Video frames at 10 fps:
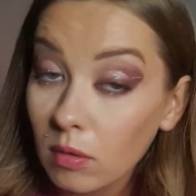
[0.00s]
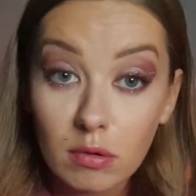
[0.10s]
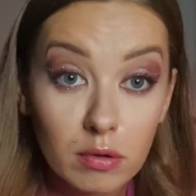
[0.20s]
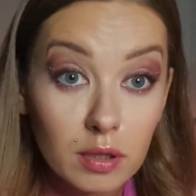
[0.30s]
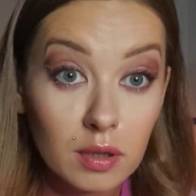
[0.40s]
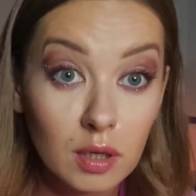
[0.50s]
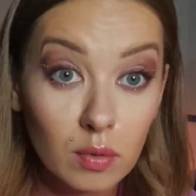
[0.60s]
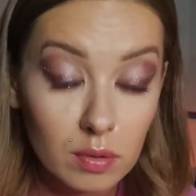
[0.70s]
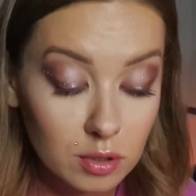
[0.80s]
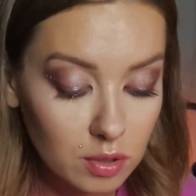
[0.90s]
look, the
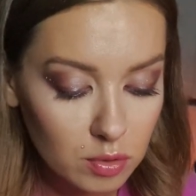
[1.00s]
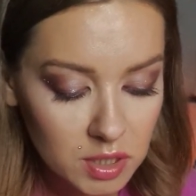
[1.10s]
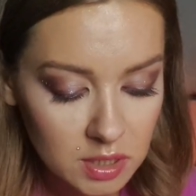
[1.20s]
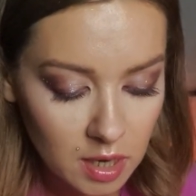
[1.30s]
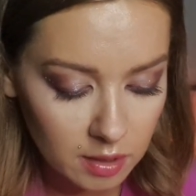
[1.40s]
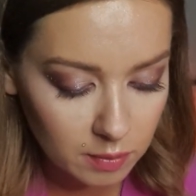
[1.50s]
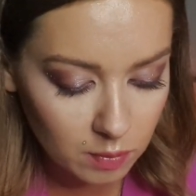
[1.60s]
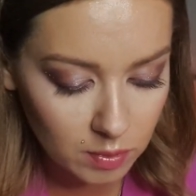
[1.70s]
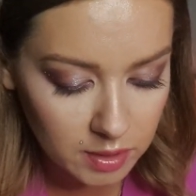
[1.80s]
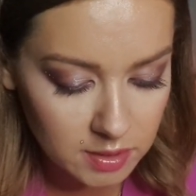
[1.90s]
noise is gone.
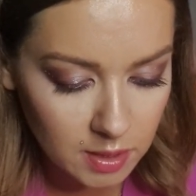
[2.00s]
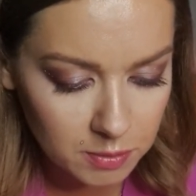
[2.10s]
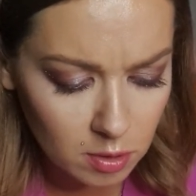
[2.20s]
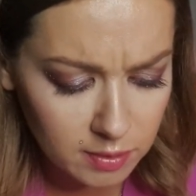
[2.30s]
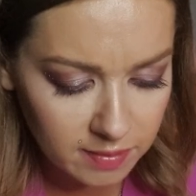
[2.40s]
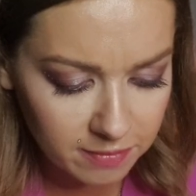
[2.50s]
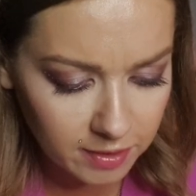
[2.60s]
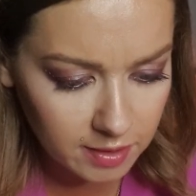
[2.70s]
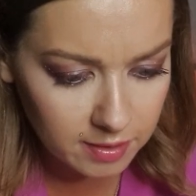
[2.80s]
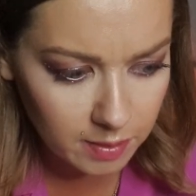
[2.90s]
When I stopped calling them
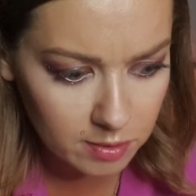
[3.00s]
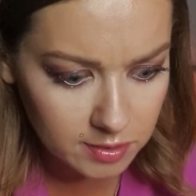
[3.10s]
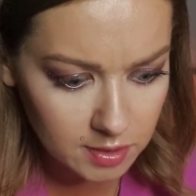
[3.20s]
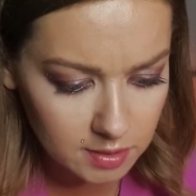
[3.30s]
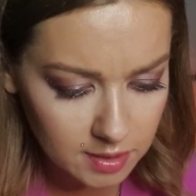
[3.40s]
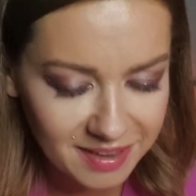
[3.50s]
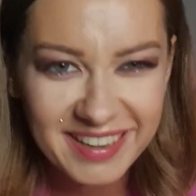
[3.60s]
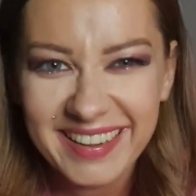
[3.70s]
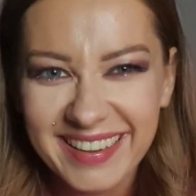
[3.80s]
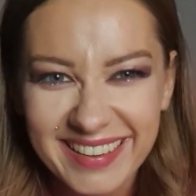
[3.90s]
fucking neighbors, they...
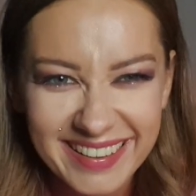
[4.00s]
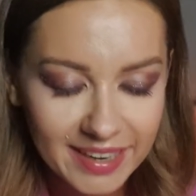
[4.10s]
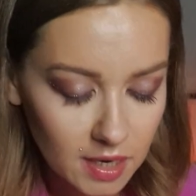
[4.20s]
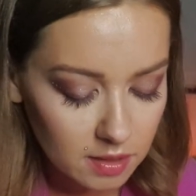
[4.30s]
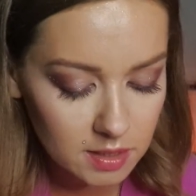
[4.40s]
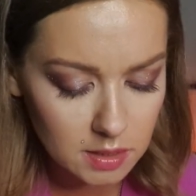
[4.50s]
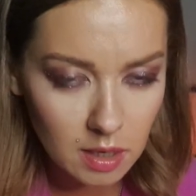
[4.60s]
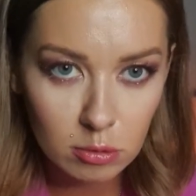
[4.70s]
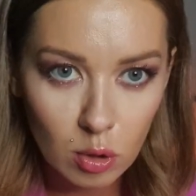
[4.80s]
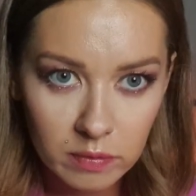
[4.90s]
This is
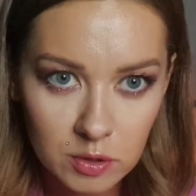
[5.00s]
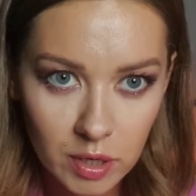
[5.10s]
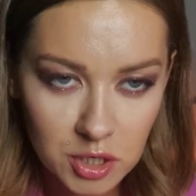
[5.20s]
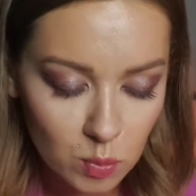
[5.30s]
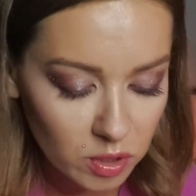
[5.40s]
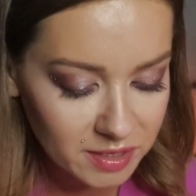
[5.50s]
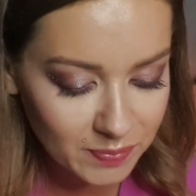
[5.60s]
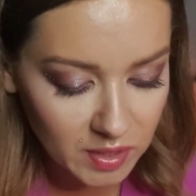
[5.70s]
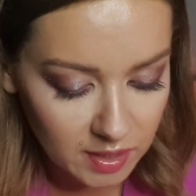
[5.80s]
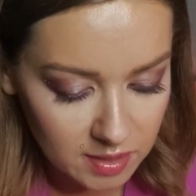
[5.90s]
how law of attraction
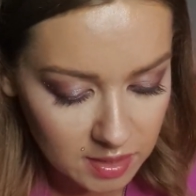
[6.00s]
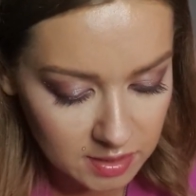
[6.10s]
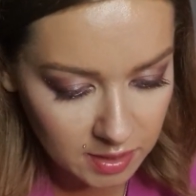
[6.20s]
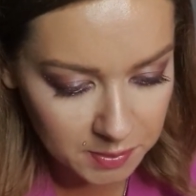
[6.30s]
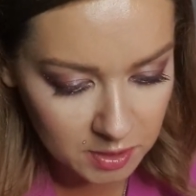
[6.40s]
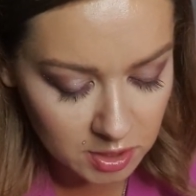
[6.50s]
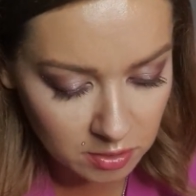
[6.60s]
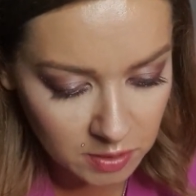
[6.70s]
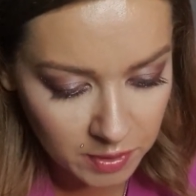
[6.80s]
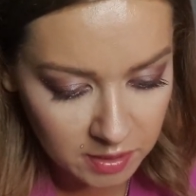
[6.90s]
works. They
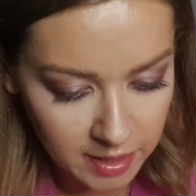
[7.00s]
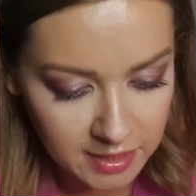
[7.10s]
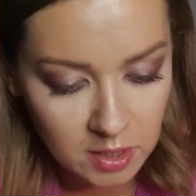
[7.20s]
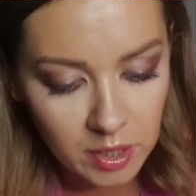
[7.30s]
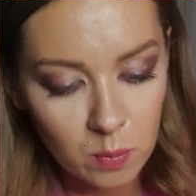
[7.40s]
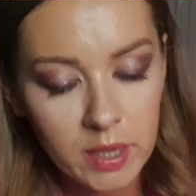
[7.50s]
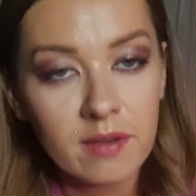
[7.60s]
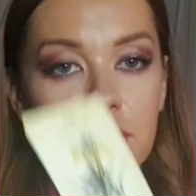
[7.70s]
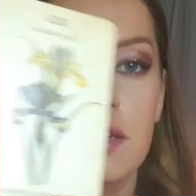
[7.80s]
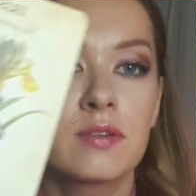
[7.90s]
started being nice. Okay, we
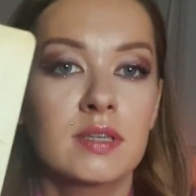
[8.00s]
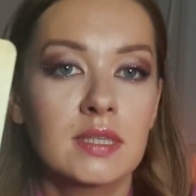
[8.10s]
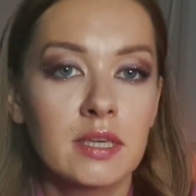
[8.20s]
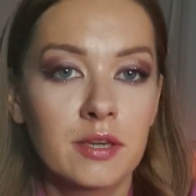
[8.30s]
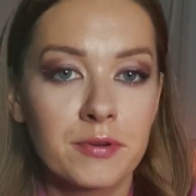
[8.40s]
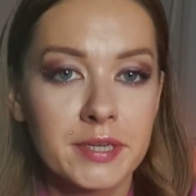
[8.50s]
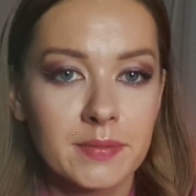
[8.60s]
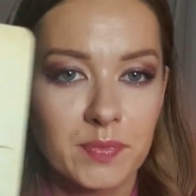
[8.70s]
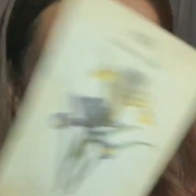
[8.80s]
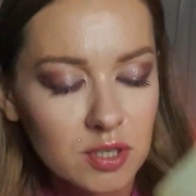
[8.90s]
have here this
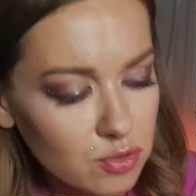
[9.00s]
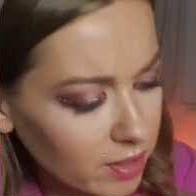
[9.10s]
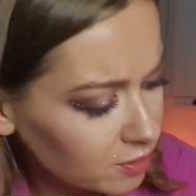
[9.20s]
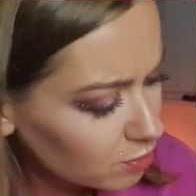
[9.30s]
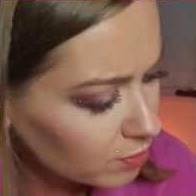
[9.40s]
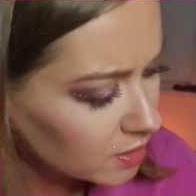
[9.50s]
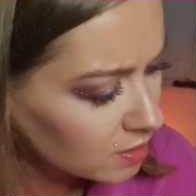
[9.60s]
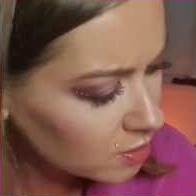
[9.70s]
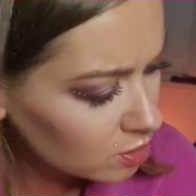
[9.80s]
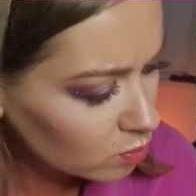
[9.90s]
iris. I'm just trying to read
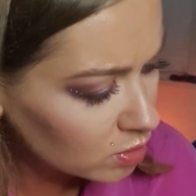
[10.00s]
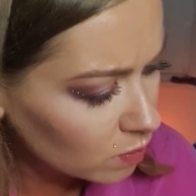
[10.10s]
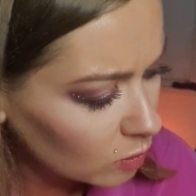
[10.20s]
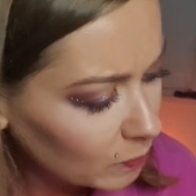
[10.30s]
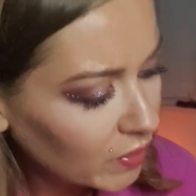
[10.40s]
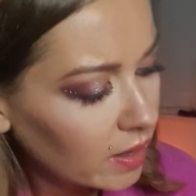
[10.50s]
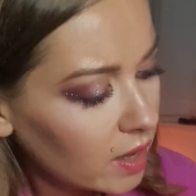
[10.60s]
it. It's so small.